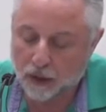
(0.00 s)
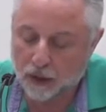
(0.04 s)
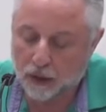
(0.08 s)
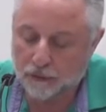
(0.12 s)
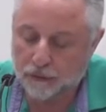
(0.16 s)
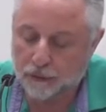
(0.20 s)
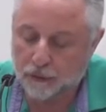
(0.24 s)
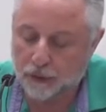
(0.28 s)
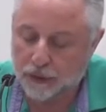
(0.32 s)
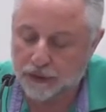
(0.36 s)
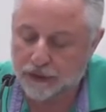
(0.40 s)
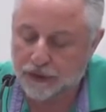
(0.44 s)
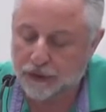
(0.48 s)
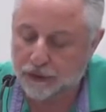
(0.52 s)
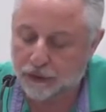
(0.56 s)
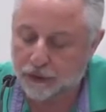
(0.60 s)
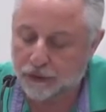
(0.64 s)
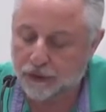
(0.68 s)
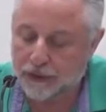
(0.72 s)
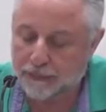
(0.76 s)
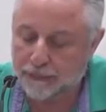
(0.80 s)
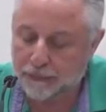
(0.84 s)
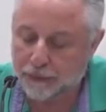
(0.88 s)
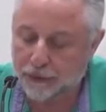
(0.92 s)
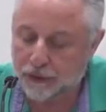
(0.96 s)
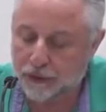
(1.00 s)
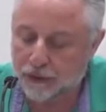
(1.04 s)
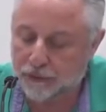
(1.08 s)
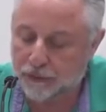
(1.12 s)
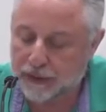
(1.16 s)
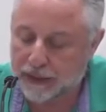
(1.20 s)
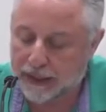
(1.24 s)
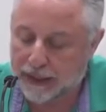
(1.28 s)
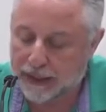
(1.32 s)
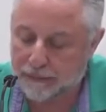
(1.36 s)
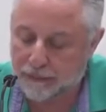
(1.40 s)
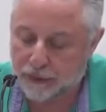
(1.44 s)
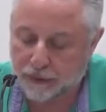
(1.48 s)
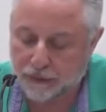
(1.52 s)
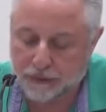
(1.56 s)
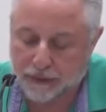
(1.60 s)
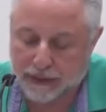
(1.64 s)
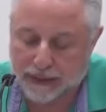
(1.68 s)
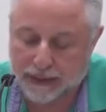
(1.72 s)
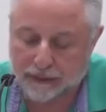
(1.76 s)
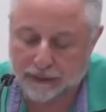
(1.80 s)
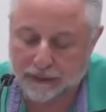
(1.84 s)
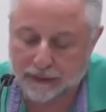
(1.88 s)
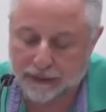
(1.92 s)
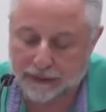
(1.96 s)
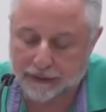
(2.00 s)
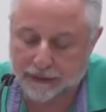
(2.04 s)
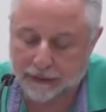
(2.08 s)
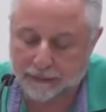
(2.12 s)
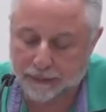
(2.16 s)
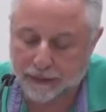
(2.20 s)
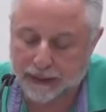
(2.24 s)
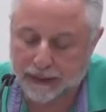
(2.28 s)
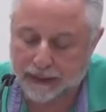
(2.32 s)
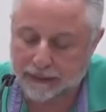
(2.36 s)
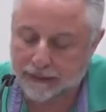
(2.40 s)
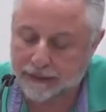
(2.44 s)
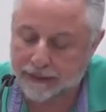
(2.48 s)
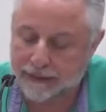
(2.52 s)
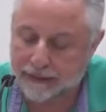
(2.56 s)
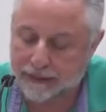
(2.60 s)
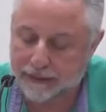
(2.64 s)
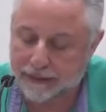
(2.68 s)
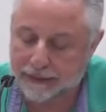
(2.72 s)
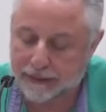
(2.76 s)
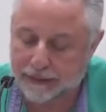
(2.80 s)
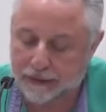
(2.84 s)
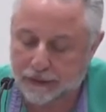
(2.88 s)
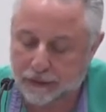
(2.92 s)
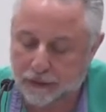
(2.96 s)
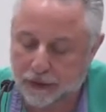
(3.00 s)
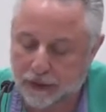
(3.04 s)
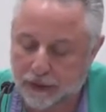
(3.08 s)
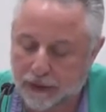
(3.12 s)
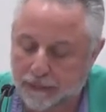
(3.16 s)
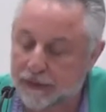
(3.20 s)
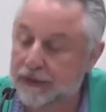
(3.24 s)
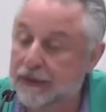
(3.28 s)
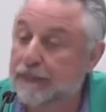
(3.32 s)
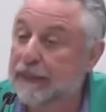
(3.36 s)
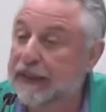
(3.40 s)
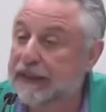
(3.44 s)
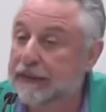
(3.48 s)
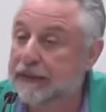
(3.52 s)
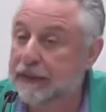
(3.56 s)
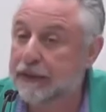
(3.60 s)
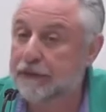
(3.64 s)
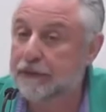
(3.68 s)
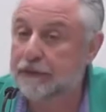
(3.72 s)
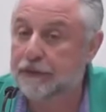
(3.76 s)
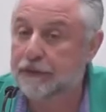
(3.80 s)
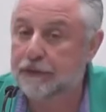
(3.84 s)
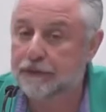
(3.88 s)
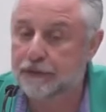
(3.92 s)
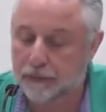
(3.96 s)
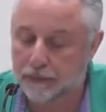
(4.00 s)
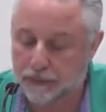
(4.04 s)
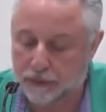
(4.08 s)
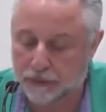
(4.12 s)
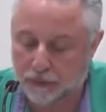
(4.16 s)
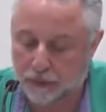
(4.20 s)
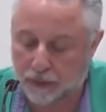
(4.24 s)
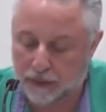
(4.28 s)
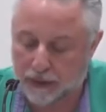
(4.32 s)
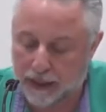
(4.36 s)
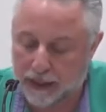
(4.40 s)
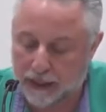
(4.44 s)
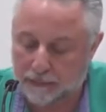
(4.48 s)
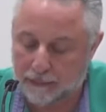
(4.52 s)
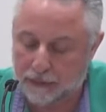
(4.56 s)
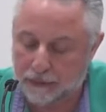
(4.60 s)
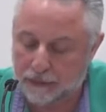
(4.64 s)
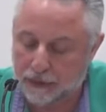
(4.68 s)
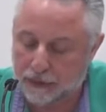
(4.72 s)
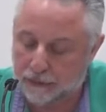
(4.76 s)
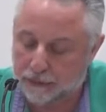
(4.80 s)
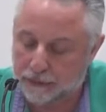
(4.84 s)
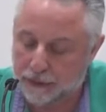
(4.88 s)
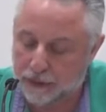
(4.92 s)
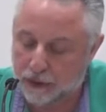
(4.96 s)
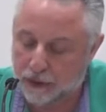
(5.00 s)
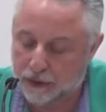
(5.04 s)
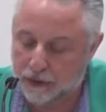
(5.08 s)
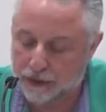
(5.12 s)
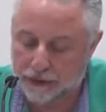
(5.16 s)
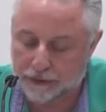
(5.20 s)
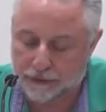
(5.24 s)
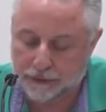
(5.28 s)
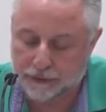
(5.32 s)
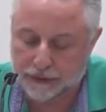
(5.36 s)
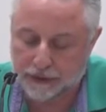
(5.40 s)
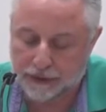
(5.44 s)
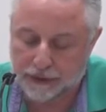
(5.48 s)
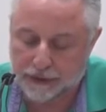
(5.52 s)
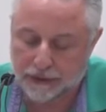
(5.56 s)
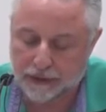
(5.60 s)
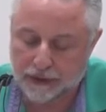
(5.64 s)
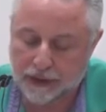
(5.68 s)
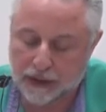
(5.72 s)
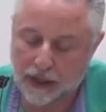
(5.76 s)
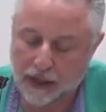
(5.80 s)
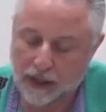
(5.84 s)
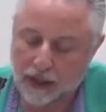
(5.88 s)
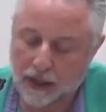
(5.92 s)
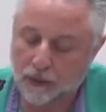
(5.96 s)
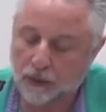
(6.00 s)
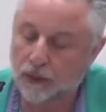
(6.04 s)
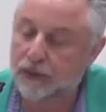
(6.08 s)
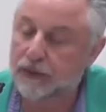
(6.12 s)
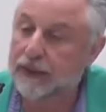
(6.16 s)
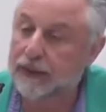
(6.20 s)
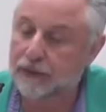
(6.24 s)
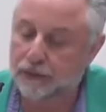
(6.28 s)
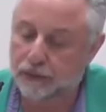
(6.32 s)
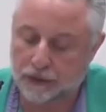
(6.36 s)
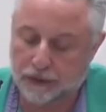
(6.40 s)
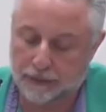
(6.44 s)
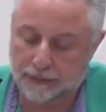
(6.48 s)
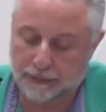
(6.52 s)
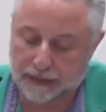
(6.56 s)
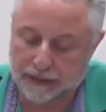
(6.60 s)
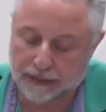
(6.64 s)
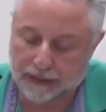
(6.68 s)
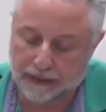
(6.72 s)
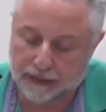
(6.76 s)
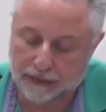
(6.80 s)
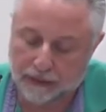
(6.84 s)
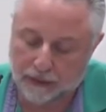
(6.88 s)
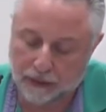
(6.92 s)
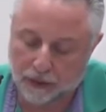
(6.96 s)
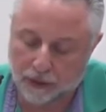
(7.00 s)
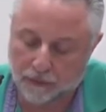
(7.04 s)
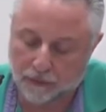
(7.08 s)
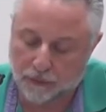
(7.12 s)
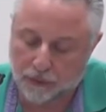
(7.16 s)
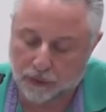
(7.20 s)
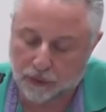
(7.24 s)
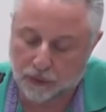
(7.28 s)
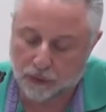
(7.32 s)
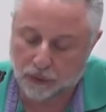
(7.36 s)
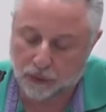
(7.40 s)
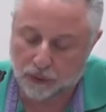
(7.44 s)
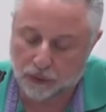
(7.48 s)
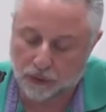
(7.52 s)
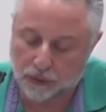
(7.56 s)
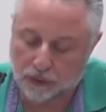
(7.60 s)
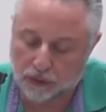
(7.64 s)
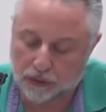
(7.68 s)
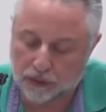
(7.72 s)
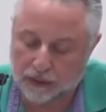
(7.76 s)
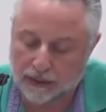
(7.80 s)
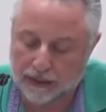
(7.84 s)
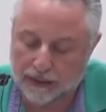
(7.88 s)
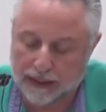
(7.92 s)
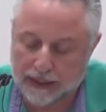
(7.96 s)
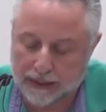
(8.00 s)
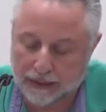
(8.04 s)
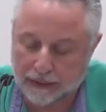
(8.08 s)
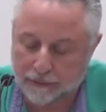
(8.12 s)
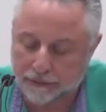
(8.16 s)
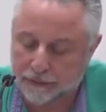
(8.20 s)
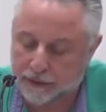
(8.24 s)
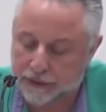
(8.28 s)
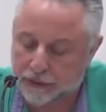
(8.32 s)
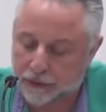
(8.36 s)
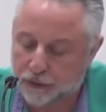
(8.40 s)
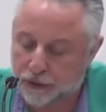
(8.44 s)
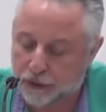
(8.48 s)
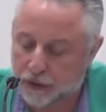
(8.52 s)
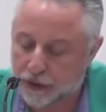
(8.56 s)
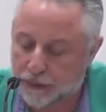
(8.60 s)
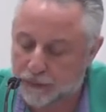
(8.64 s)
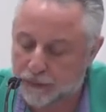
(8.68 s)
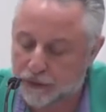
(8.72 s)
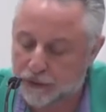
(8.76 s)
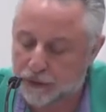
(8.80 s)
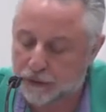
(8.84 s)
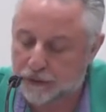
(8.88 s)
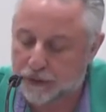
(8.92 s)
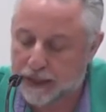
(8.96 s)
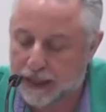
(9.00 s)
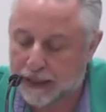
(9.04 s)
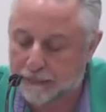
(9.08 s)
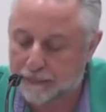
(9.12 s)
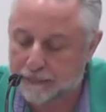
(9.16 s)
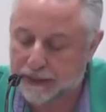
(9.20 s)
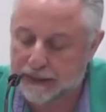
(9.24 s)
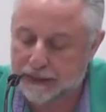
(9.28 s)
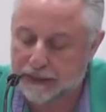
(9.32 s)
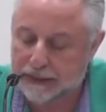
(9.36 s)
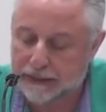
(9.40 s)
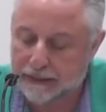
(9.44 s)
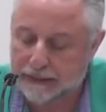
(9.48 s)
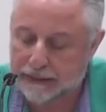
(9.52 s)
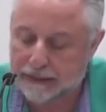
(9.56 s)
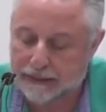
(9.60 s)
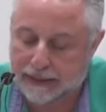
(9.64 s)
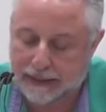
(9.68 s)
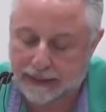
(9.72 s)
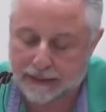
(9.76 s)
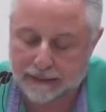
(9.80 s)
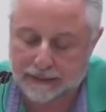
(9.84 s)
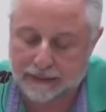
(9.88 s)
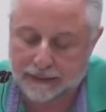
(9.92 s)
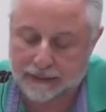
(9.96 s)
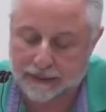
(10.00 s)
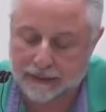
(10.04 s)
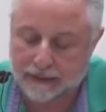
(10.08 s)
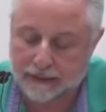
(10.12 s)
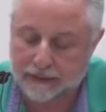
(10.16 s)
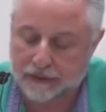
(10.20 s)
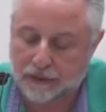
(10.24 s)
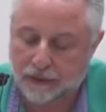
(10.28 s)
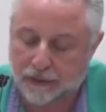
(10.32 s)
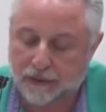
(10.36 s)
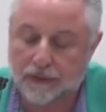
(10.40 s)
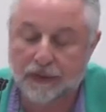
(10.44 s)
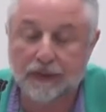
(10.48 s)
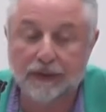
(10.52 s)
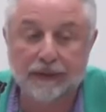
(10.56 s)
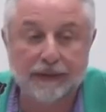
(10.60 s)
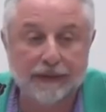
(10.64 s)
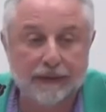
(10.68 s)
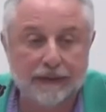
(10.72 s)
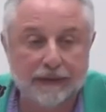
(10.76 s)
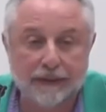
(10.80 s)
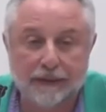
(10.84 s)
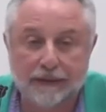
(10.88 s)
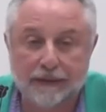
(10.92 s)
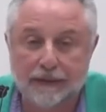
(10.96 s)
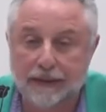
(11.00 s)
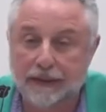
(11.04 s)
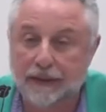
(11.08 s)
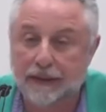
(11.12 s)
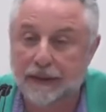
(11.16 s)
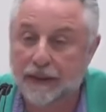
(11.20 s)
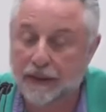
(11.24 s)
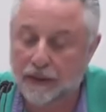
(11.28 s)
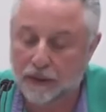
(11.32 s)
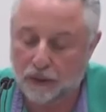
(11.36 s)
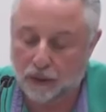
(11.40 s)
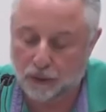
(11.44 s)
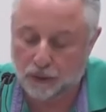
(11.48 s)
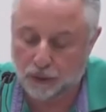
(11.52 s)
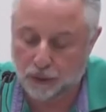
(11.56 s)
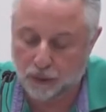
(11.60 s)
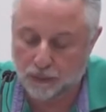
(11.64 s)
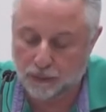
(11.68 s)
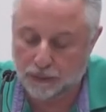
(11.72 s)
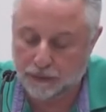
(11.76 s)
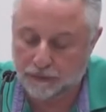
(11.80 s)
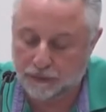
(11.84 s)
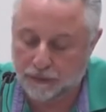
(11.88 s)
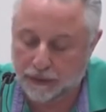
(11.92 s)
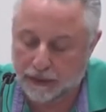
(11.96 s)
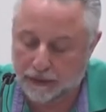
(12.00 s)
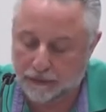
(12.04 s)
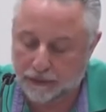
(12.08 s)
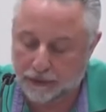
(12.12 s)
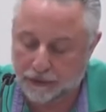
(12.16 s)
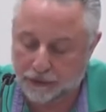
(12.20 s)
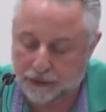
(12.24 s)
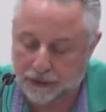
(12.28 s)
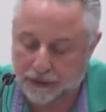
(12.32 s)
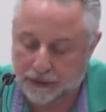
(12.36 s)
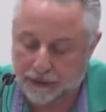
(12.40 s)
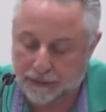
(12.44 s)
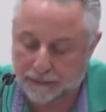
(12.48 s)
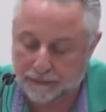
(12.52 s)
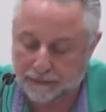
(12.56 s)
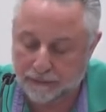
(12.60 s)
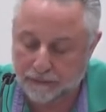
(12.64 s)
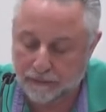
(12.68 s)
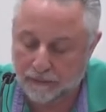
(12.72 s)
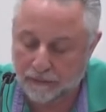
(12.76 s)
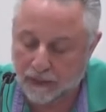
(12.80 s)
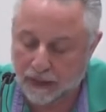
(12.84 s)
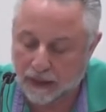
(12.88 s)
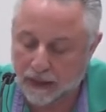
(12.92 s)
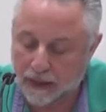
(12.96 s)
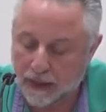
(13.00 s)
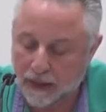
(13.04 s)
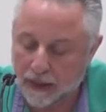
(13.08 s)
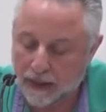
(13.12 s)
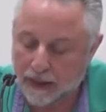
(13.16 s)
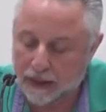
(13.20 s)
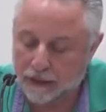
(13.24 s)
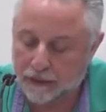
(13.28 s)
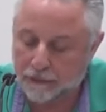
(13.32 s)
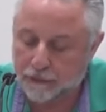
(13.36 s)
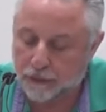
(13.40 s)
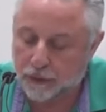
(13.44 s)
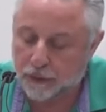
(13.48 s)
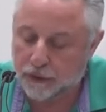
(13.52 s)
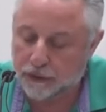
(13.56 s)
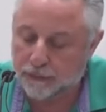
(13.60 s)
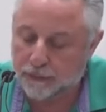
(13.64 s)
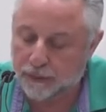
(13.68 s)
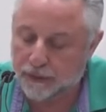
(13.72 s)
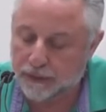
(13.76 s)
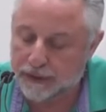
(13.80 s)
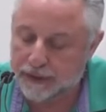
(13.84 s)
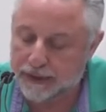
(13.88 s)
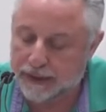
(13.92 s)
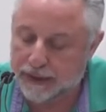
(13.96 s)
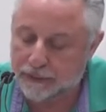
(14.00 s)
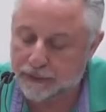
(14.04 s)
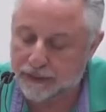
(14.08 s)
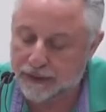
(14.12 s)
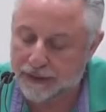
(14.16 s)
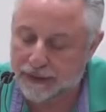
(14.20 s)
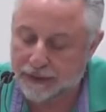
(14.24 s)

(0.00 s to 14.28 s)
Freud's description of the aims of psychoanalytic practice in these terms may differ from the vocabulary of philosophers who tend to speak of the good life in terms of happiness, excellence, authenticity, or human flourishing. As Freud points out in